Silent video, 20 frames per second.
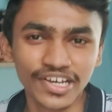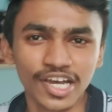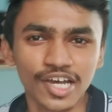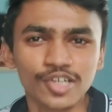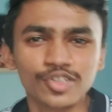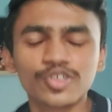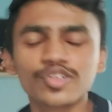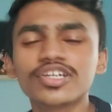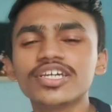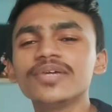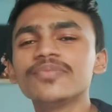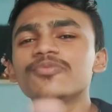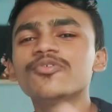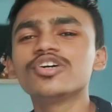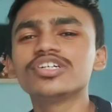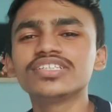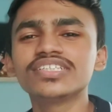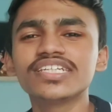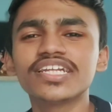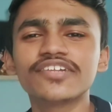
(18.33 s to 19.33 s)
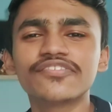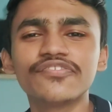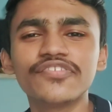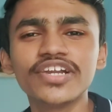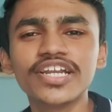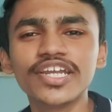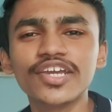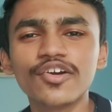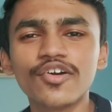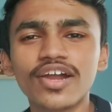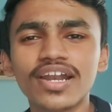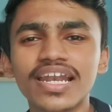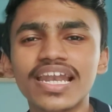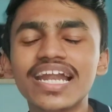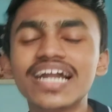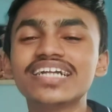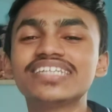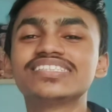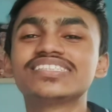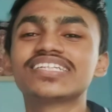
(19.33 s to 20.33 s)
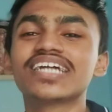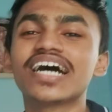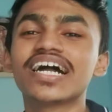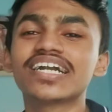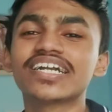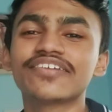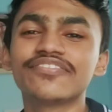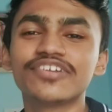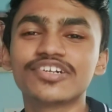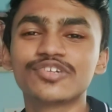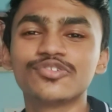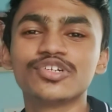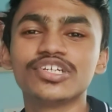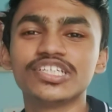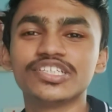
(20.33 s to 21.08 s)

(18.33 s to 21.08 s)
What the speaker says: So keep watching that video and let's start our today's